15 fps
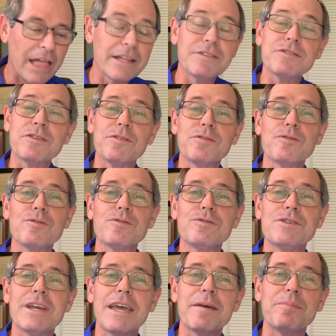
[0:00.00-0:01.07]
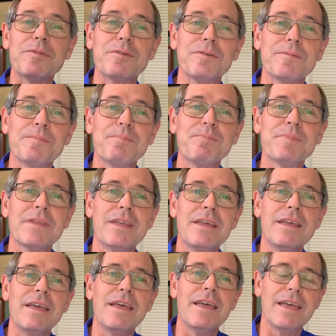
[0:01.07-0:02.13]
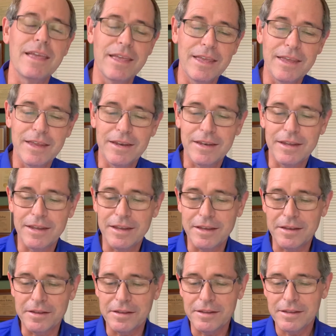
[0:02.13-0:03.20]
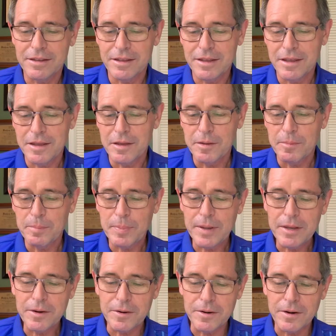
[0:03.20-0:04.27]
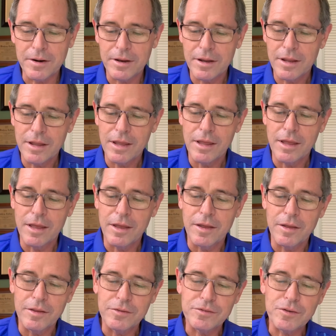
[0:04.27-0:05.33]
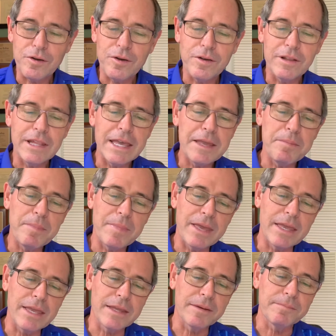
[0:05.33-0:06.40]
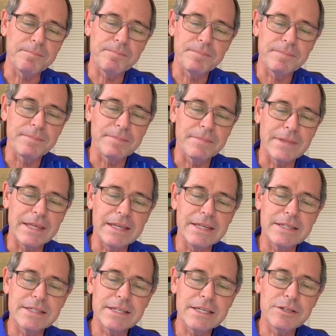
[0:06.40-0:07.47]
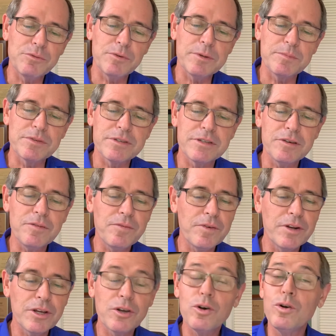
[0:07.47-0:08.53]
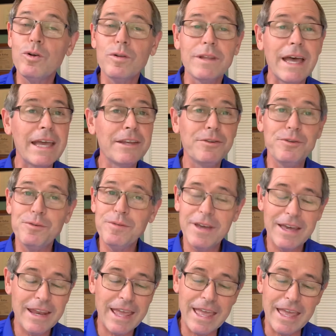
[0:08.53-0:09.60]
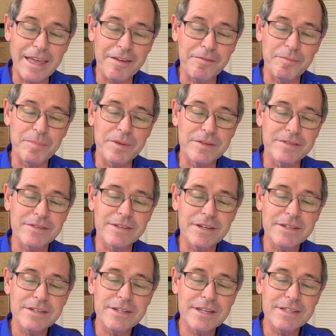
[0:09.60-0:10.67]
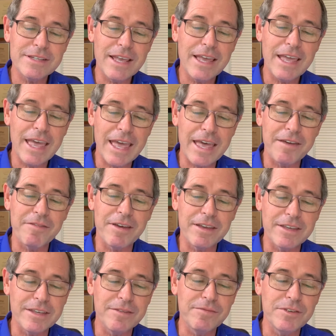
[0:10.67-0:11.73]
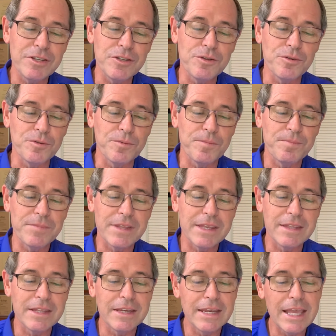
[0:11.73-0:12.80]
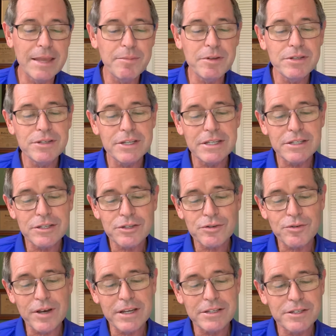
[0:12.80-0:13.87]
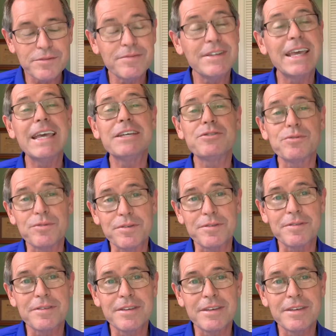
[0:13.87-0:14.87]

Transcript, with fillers: It's the third chapter. And uh, Peter saw a lame man, and he said to him, Silver and gold I do not have, but such as I have I give to you. In the name of Jesus Christ of Nazareth,